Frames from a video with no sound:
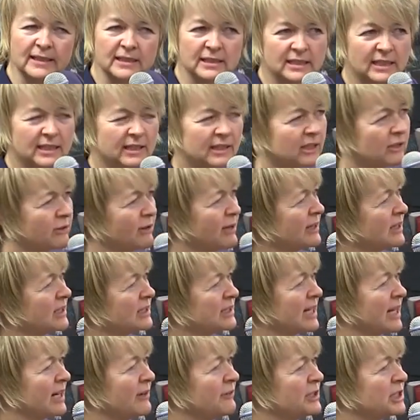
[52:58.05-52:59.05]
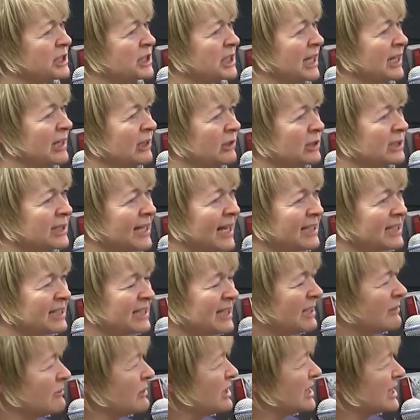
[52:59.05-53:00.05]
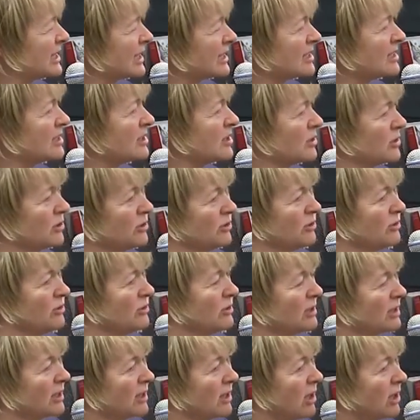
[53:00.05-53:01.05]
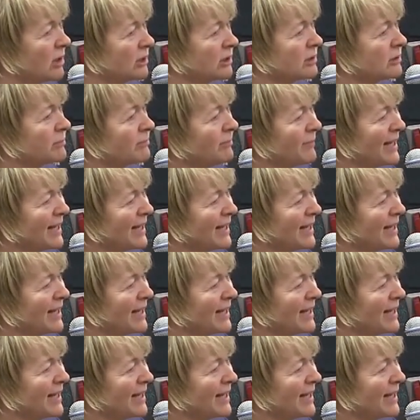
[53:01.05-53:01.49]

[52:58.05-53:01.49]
D the great, the diarists I looked at: Siegfried Sassoon, Arnold